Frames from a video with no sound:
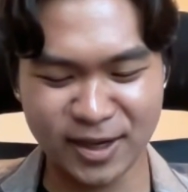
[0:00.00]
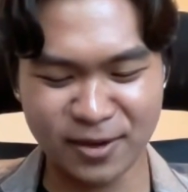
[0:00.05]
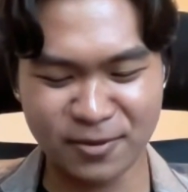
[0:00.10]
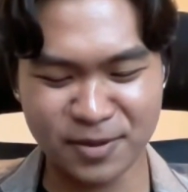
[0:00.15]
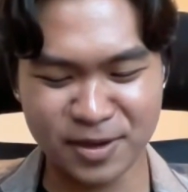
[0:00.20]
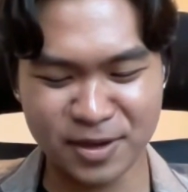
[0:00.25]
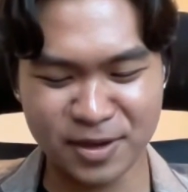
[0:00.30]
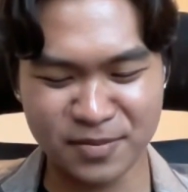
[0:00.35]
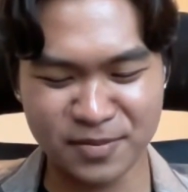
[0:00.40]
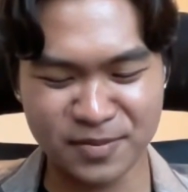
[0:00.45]
like
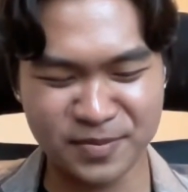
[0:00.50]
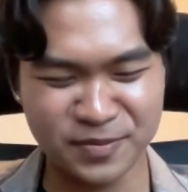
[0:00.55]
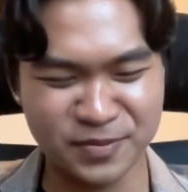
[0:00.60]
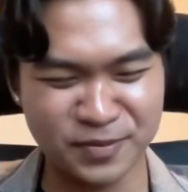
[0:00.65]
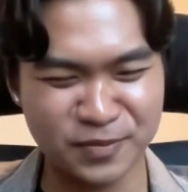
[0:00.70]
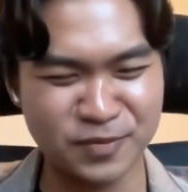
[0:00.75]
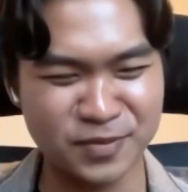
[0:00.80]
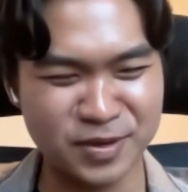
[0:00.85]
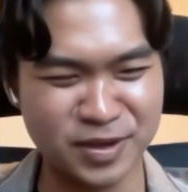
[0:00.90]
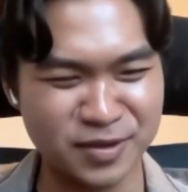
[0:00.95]
one of
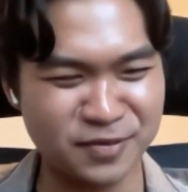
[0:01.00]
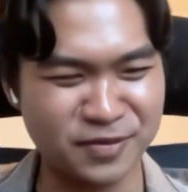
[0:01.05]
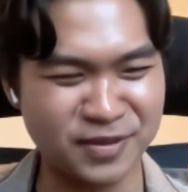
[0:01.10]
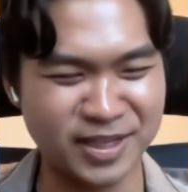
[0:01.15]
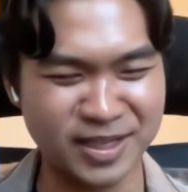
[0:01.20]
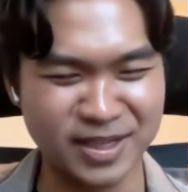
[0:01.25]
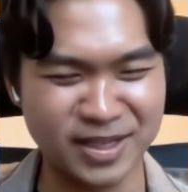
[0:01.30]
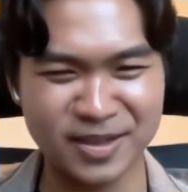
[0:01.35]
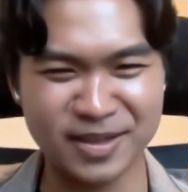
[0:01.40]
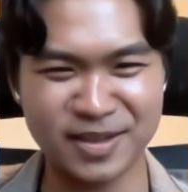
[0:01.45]

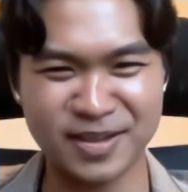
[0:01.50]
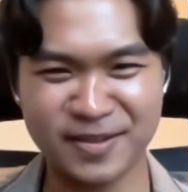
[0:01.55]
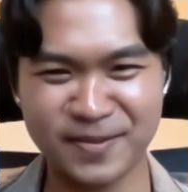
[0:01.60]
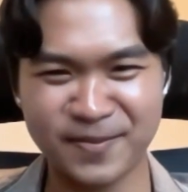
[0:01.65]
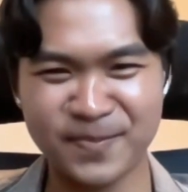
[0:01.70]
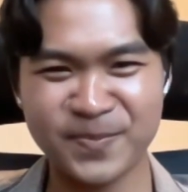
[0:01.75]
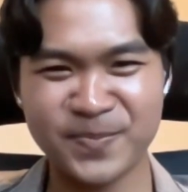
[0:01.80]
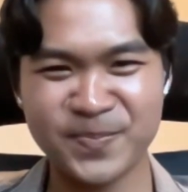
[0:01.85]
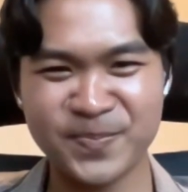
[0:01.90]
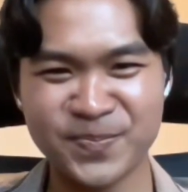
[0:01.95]
like
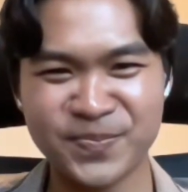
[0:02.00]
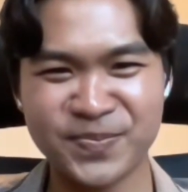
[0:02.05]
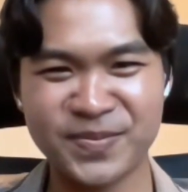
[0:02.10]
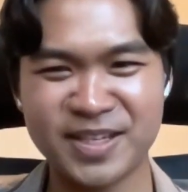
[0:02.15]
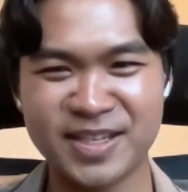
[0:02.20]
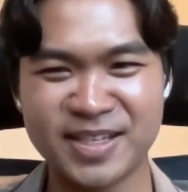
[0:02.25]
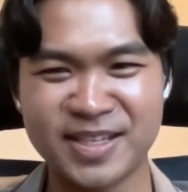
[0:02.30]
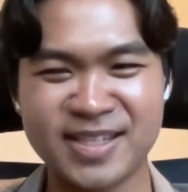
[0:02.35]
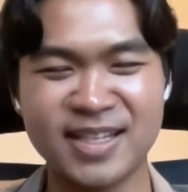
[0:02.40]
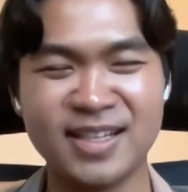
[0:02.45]

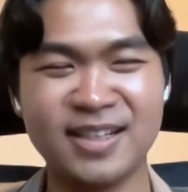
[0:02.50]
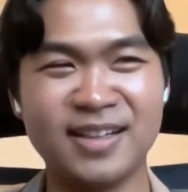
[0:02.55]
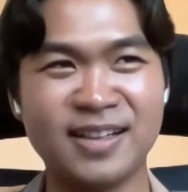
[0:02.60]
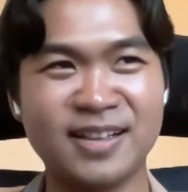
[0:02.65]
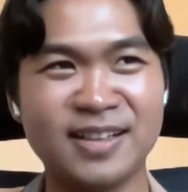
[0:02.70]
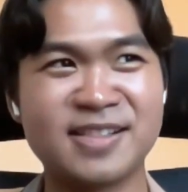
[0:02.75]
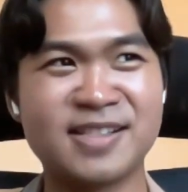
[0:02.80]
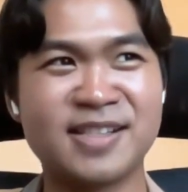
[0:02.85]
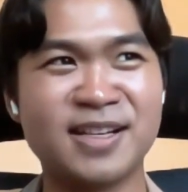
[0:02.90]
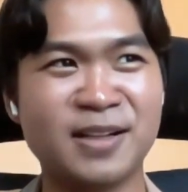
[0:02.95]

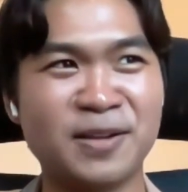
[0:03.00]
still